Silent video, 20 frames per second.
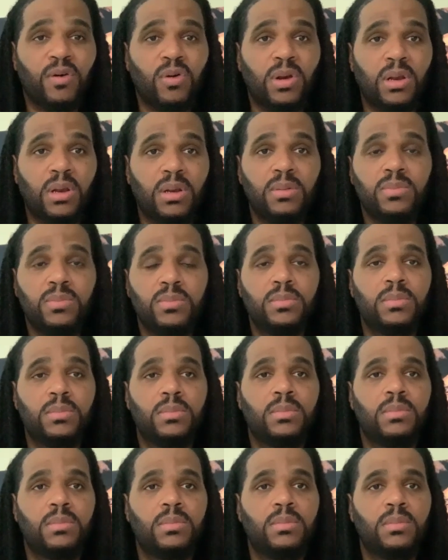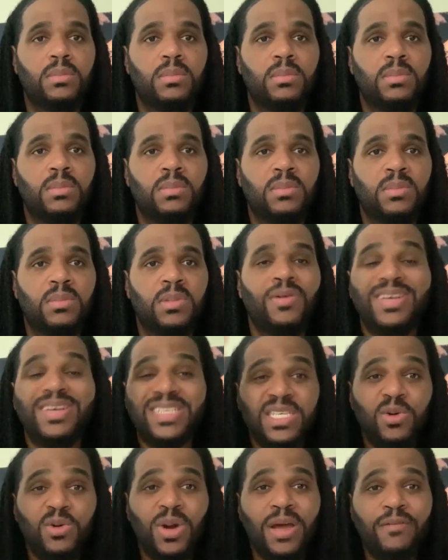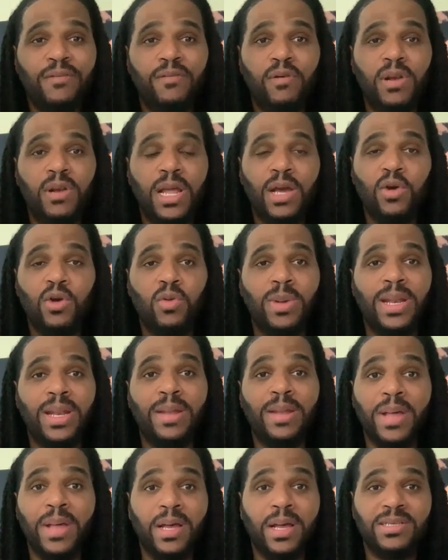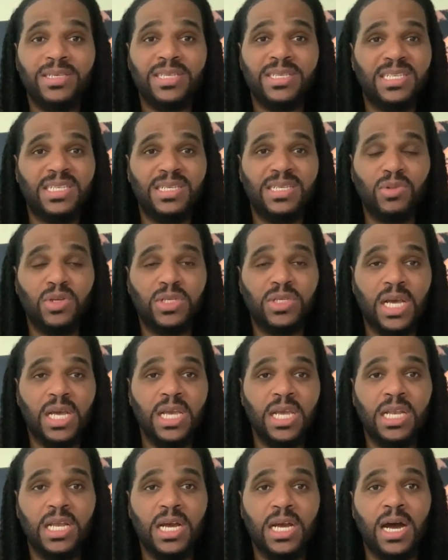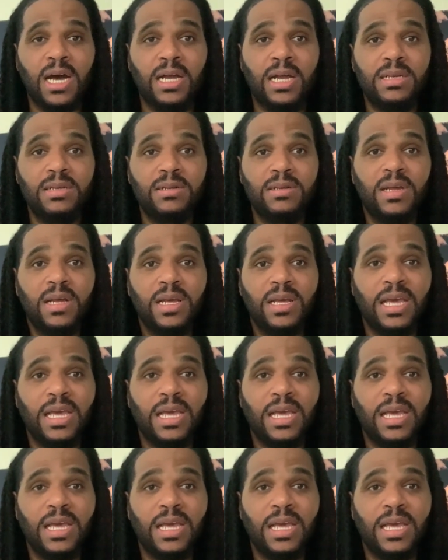fall. You want to see white fall like Quebec, they don't have sense. Them just a eat corn,